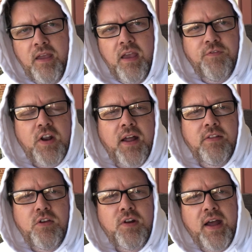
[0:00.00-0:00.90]
If you're not in
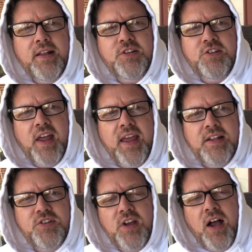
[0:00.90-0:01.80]
the United
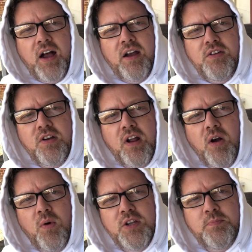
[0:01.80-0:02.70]
States, you could
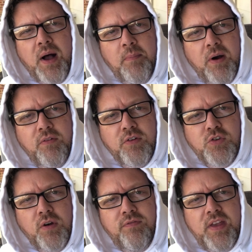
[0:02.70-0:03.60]
always pop over
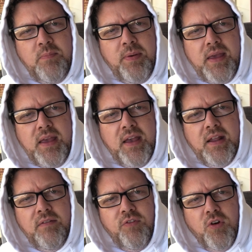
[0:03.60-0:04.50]
to a
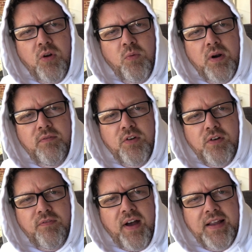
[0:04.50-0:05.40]
VPN if you're on one of your
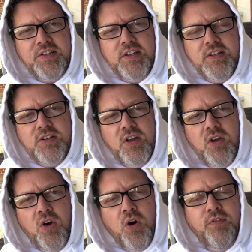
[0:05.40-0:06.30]
devices,
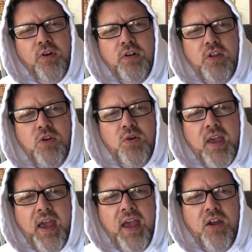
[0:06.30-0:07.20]
or if you're in the
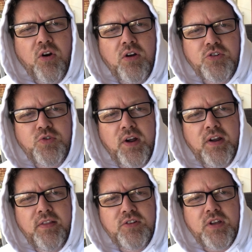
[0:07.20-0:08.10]
UK or
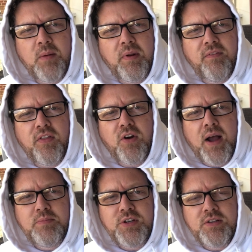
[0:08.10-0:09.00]
Australia, there's a couple of other
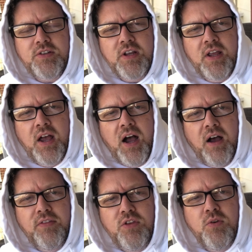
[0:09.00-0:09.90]
options.
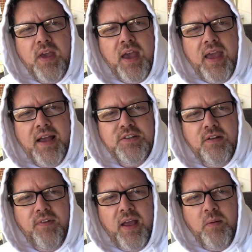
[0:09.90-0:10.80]
The UK has it
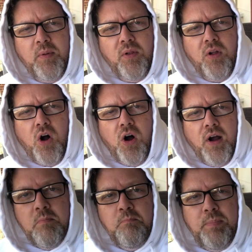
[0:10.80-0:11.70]
available
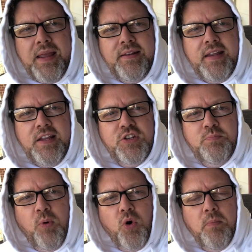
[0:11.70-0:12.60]
on BT
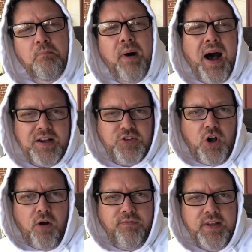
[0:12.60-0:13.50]
Sport Box
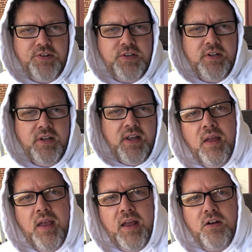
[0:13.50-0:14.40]
Office,
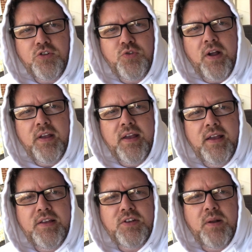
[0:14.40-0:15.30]
and Australia
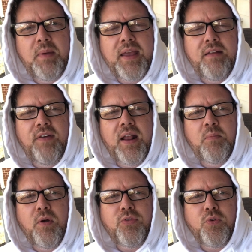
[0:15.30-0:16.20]
is going to make it
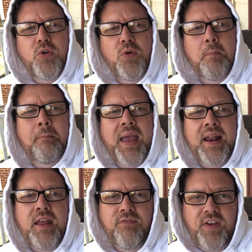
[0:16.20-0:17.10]
available through
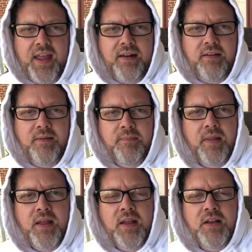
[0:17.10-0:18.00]
Main Event.
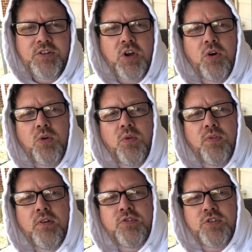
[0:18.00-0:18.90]
So
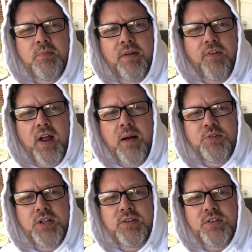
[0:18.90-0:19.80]
those are some different
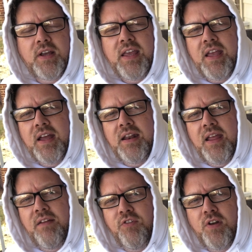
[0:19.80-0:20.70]
options. Again,
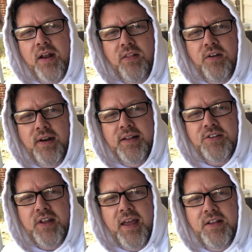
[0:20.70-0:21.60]
if you're not in the United
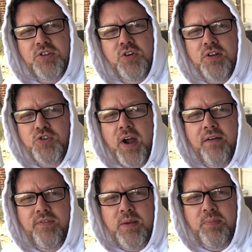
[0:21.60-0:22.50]
States, you could try
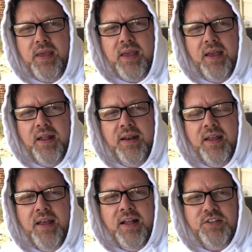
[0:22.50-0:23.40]
a VPN
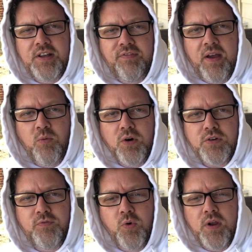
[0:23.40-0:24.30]
and see if that works
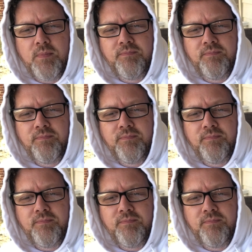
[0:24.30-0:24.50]
for you.